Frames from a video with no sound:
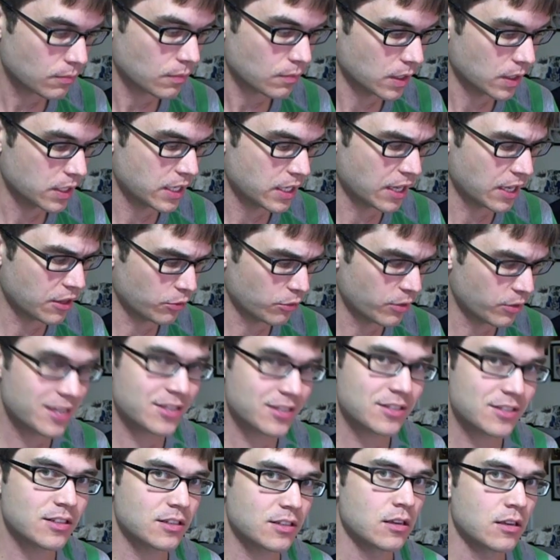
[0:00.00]
Yeah, the
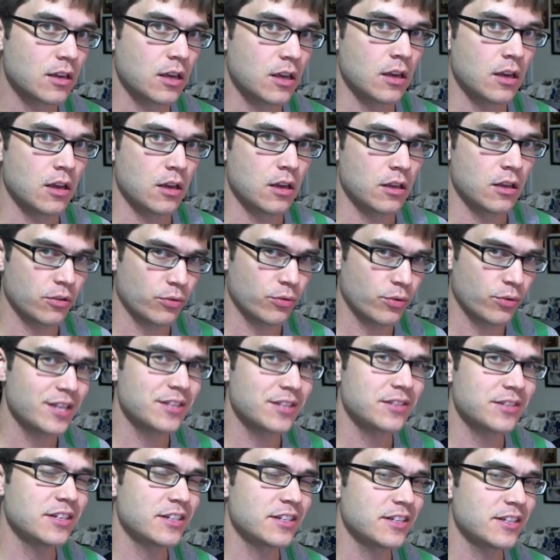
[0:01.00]

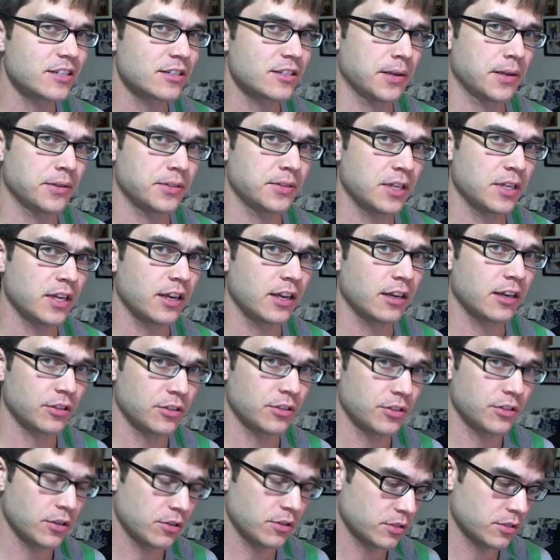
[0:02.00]
raisininess I was getting on
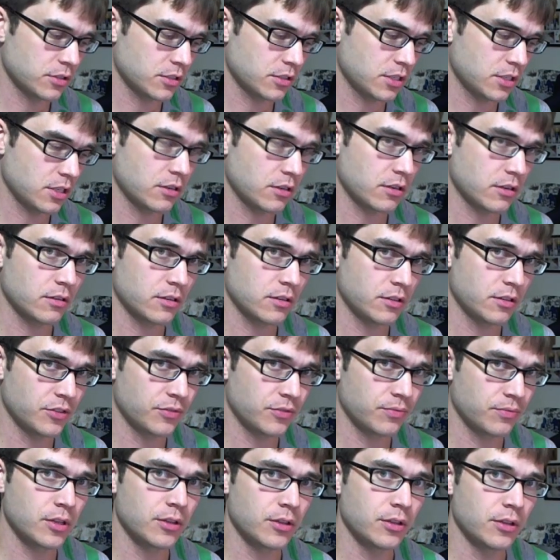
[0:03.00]
the nose is here
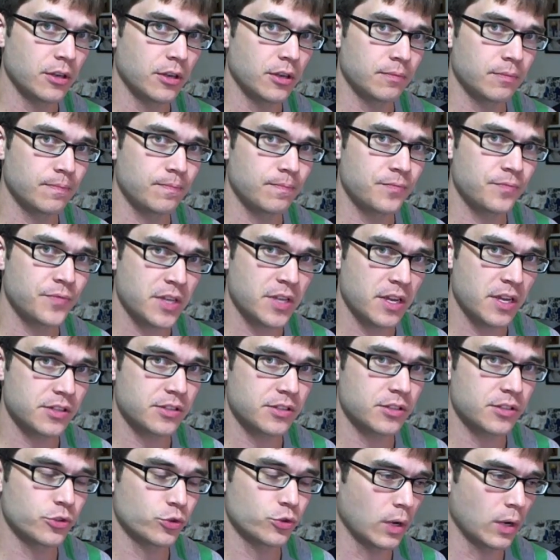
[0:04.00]
in the
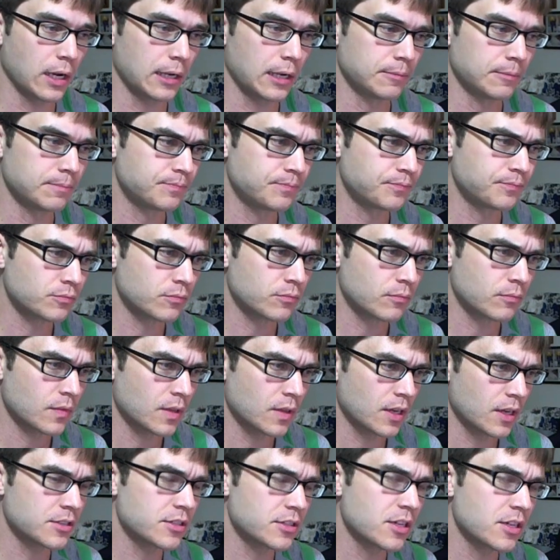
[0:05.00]
taste as well.
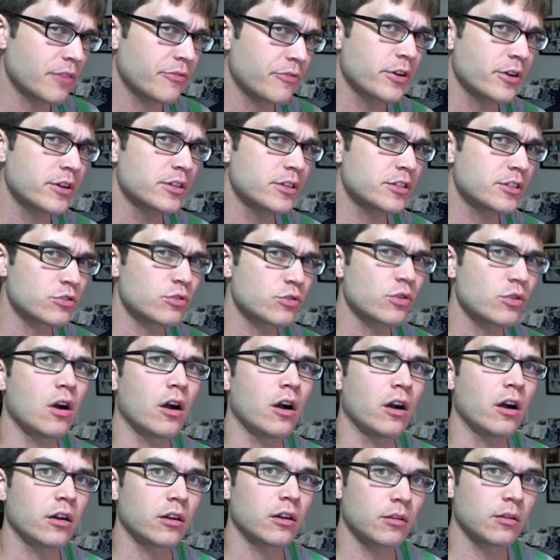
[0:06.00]
It's not very
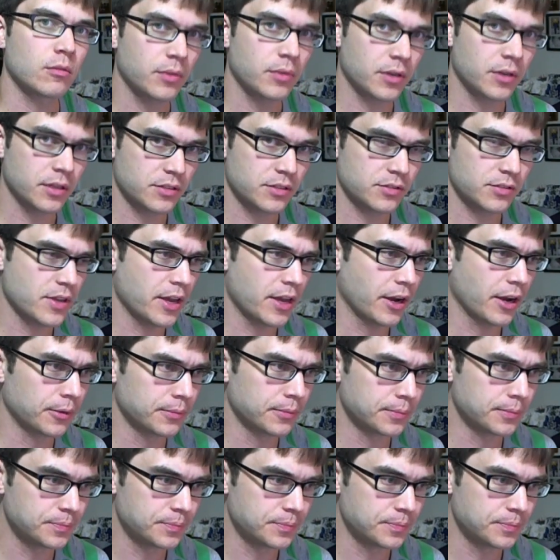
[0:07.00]
strong, but it's there.